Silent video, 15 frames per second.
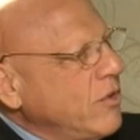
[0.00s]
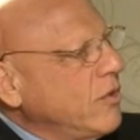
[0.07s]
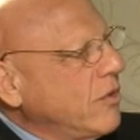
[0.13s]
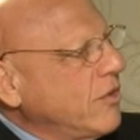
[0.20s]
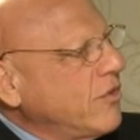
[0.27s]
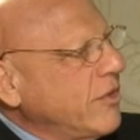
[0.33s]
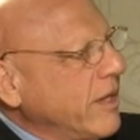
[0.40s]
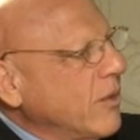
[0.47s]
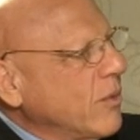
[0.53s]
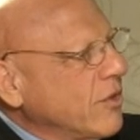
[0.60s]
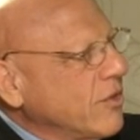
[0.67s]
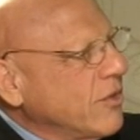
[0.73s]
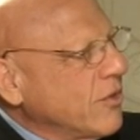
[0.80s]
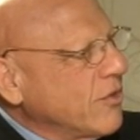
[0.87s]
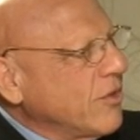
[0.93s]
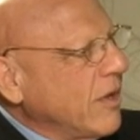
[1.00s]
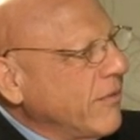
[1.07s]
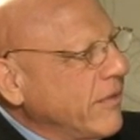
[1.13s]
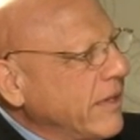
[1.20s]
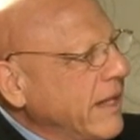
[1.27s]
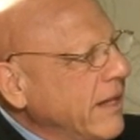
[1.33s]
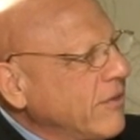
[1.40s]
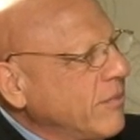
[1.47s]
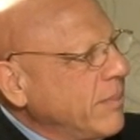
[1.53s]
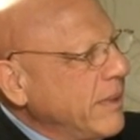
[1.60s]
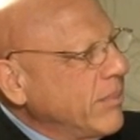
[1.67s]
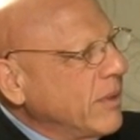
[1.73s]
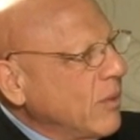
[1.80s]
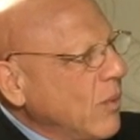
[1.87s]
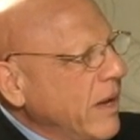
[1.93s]
would you distinguish yourself? It gets
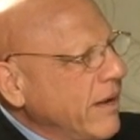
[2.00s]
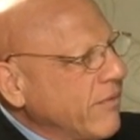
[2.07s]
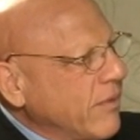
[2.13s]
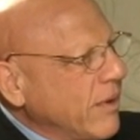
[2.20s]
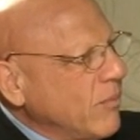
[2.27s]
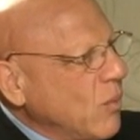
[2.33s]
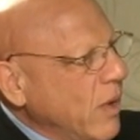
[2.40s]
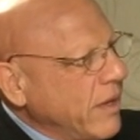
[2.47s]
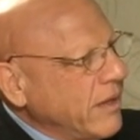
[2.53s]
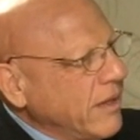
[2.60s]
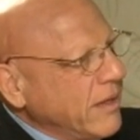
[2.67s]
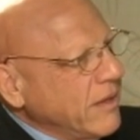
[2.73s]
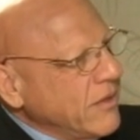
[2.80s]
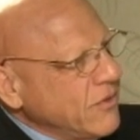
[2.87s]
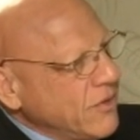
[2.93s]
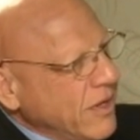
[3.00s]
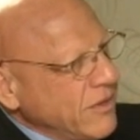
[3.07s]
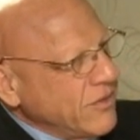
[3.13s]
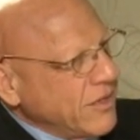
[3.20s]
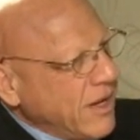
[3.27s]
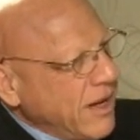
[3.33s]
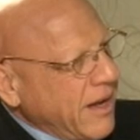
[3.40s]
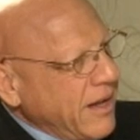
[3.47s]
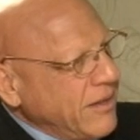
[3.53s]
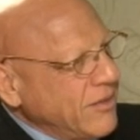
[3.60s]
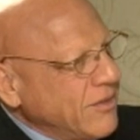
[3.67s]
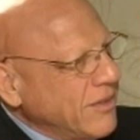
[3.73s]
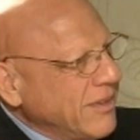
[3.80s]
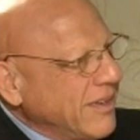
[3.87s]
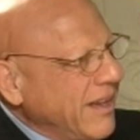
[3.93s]
people away from what? Sun
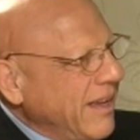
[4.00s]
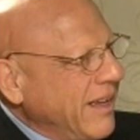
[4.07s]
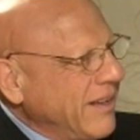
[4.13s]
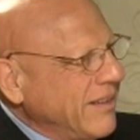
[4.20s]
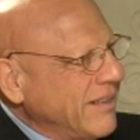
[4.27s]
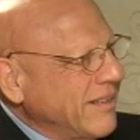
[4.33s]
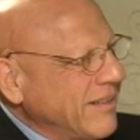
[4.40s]
signs and...